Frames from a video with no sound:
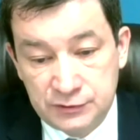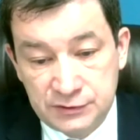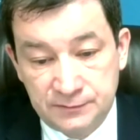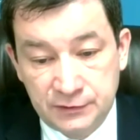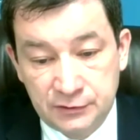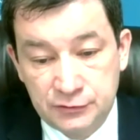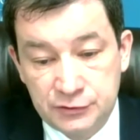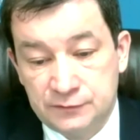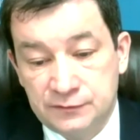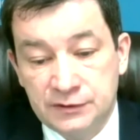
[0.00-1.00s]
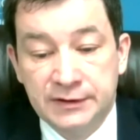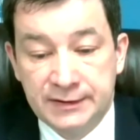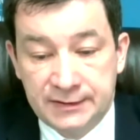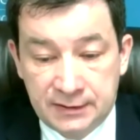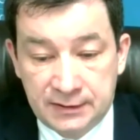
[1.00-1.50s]
We're also ready
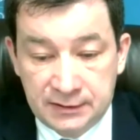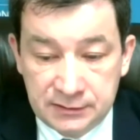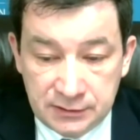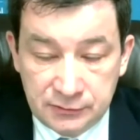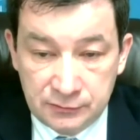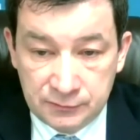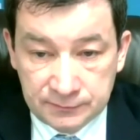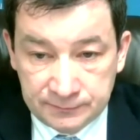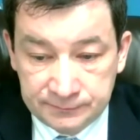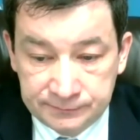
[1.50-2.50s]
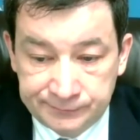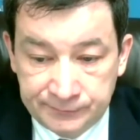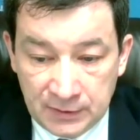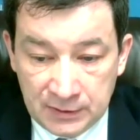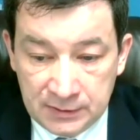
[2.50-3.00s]
to involve key
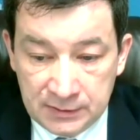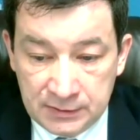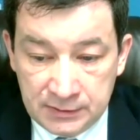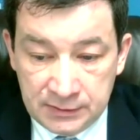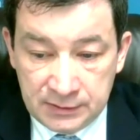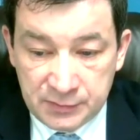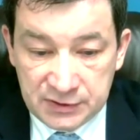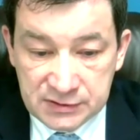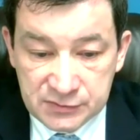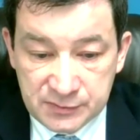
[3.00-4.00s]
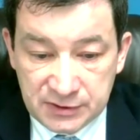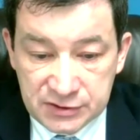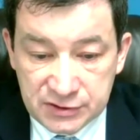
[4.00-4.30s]
regional players in this work.